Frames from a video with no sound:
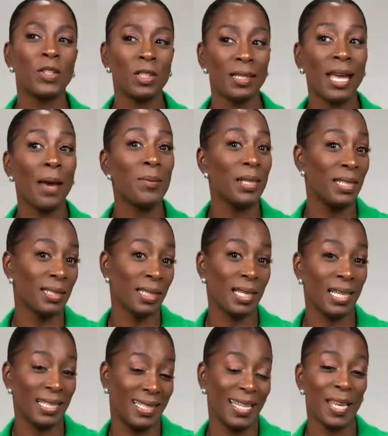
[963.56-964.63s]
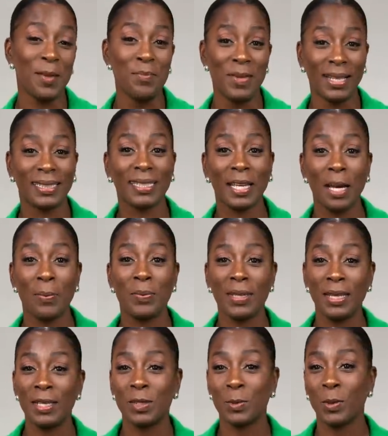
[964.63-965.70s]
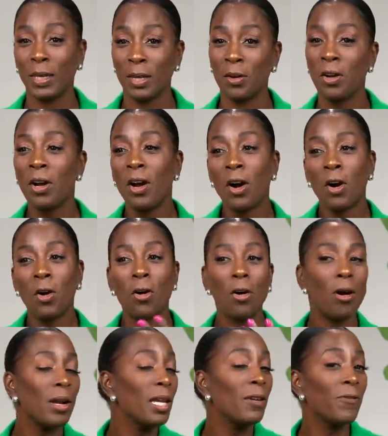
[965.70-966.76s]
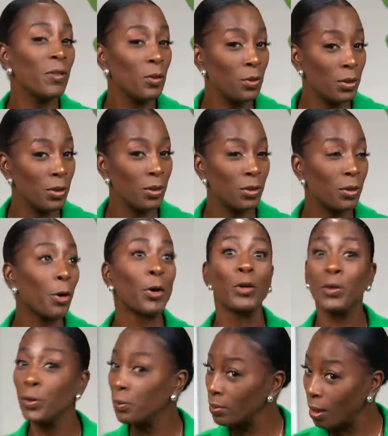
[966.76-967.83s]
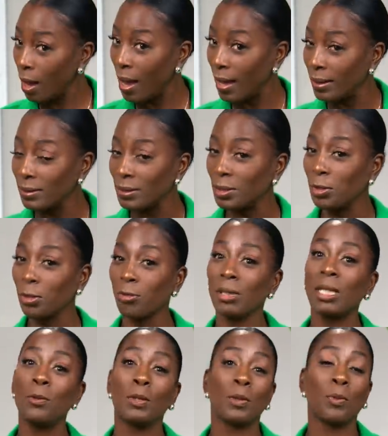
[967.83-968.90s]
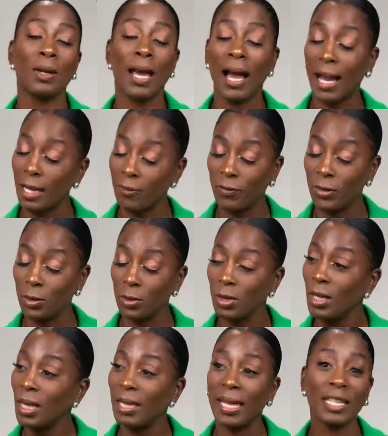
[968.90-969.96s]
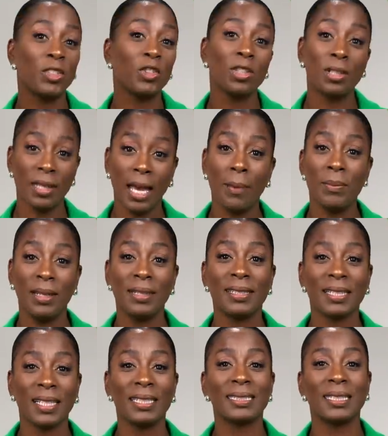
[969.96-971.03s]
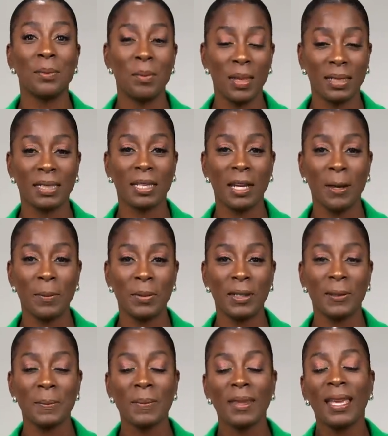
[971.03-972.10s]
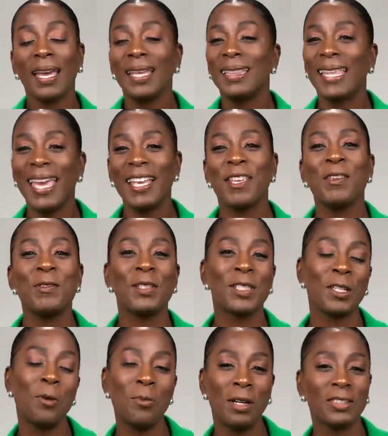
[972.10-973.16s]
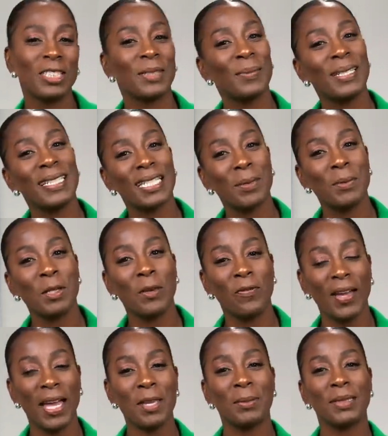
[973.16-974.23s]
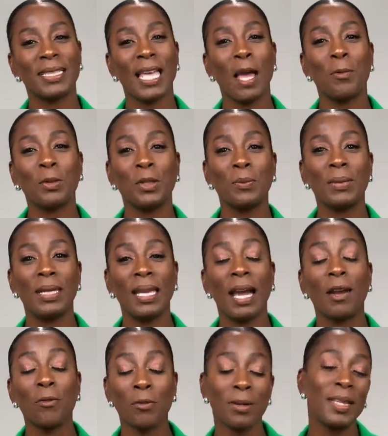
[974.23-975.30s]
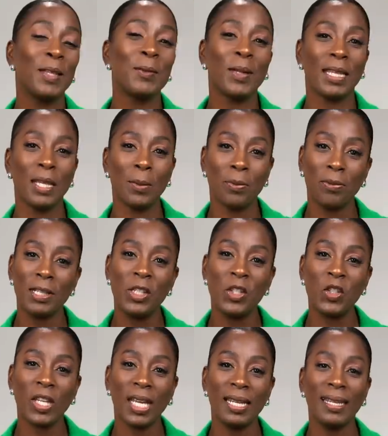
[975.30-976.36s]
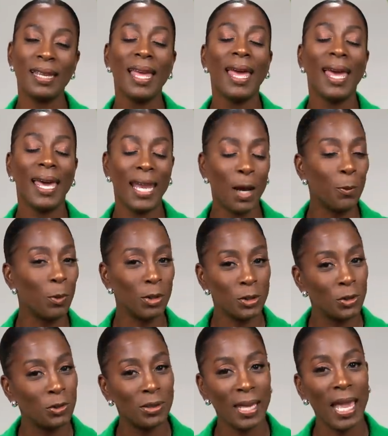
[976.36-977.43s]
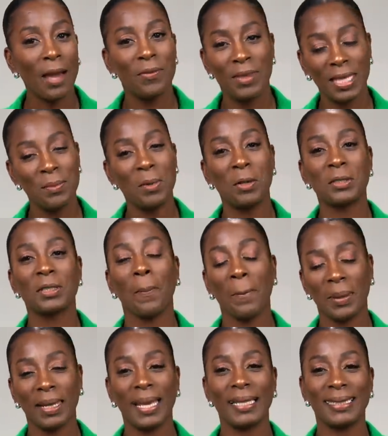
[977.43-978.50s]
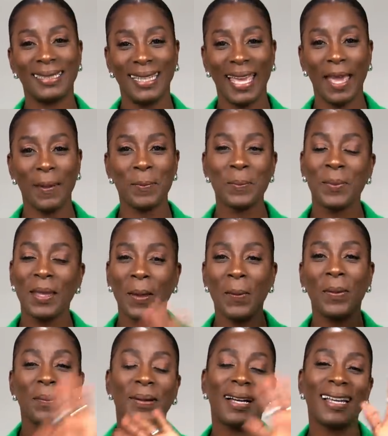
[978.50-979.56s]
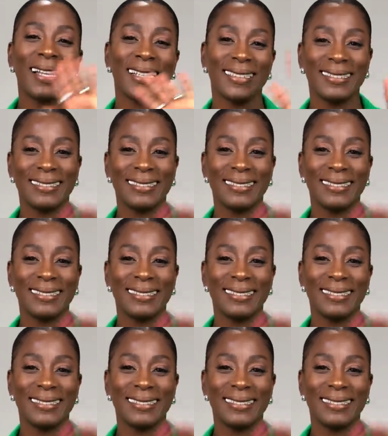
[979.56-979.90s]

should not be discussing in mixed company as well, or if you do or do not agree with what I feel like should not be discussed in mixed company. Thank you so much for spending some of your valuable time with me. I really, really appreciate it, and I want you to have the most blessed day. Bye-bye.